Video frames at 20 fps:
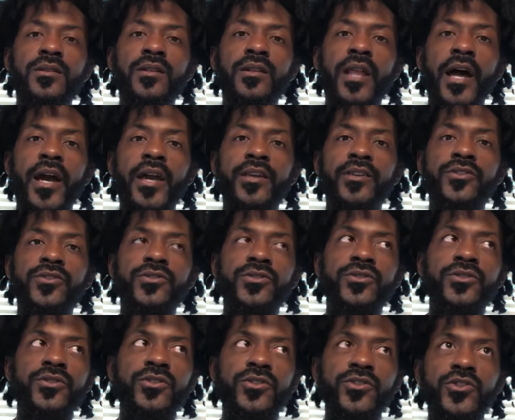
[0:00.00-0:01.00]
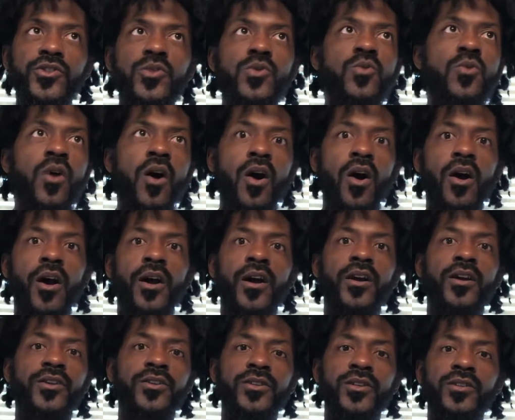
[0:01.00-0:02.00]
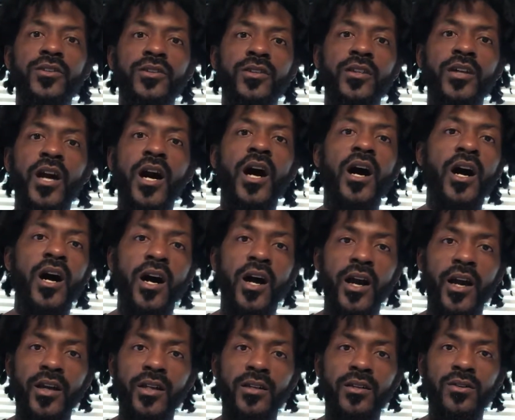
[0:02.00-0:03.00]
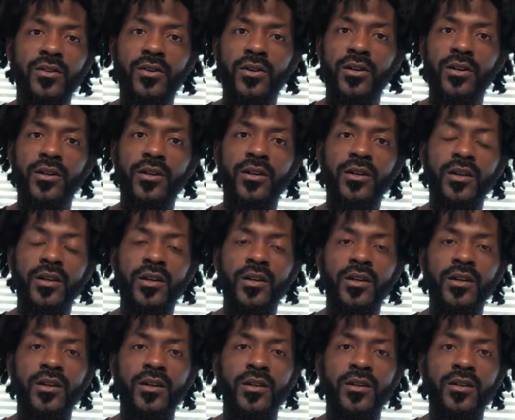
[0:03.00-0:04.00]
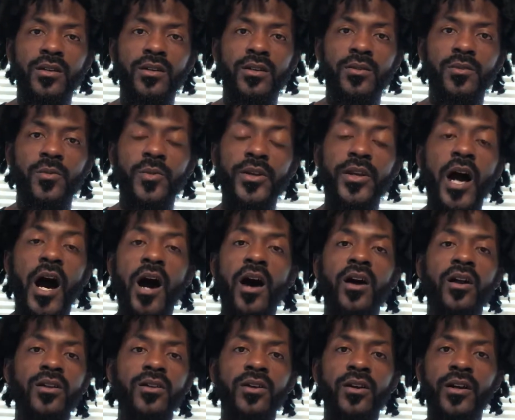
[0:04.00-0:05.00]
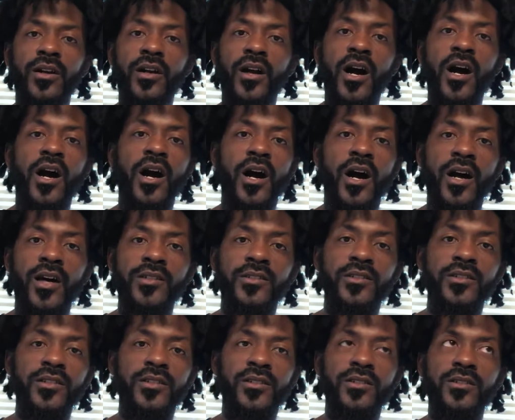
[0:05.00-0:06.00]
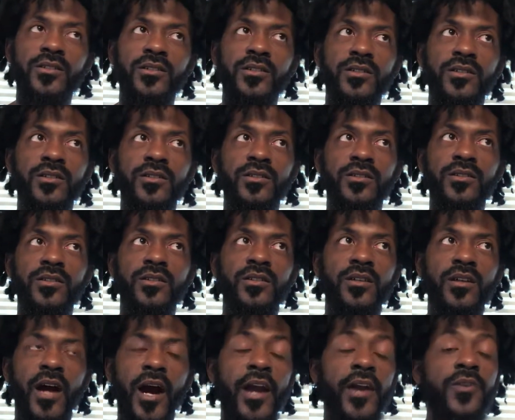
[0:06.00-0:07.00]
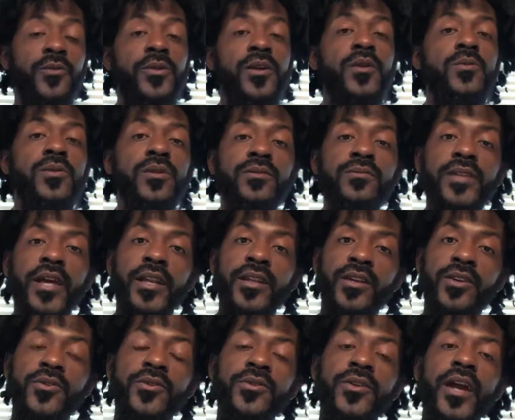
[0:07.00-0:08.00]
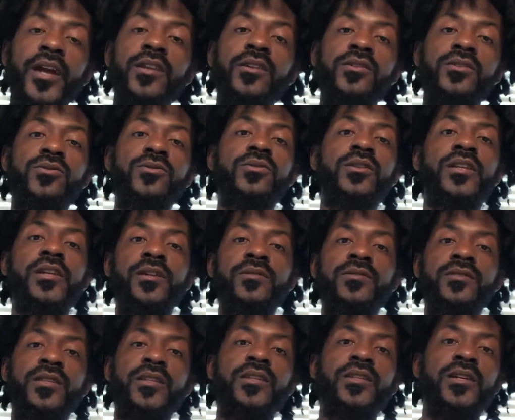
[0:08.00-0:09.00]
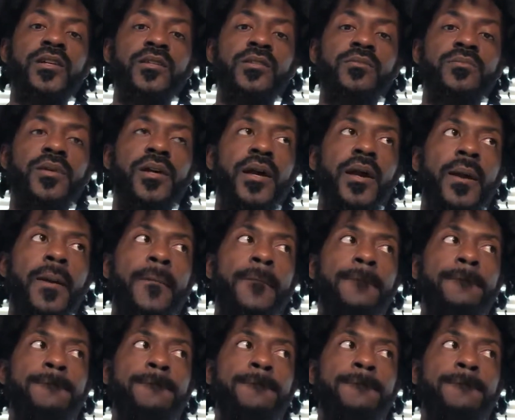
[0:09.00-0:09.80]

like, you are God, or we all are God. And I agree with him that the Creator do lives in us, but